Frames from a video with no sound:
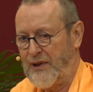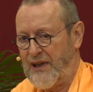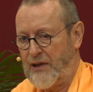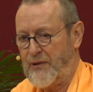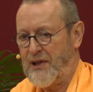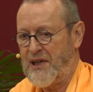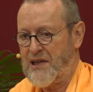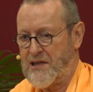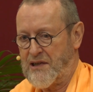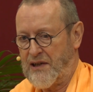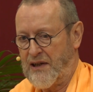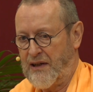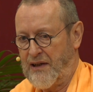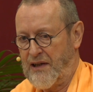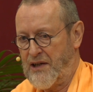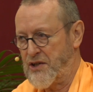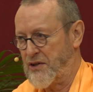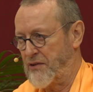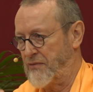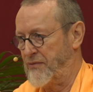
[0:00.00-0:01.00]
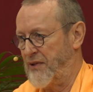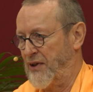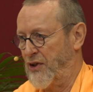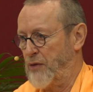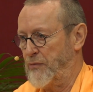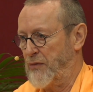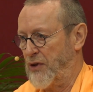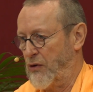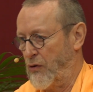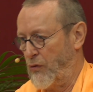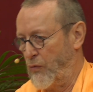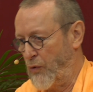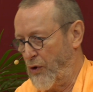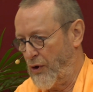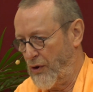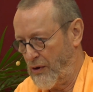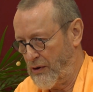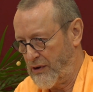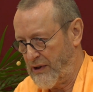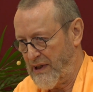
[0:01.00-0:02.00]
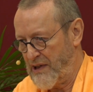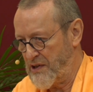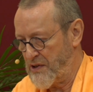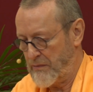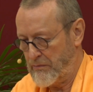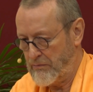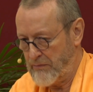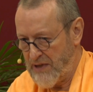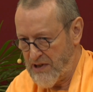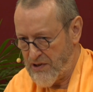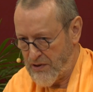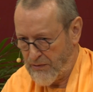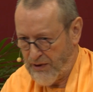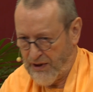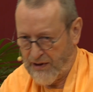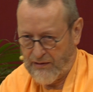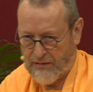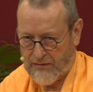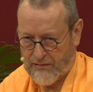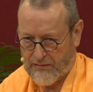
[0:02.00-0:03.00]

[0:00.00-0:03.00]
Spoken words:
there is in this phenomenal world is misery,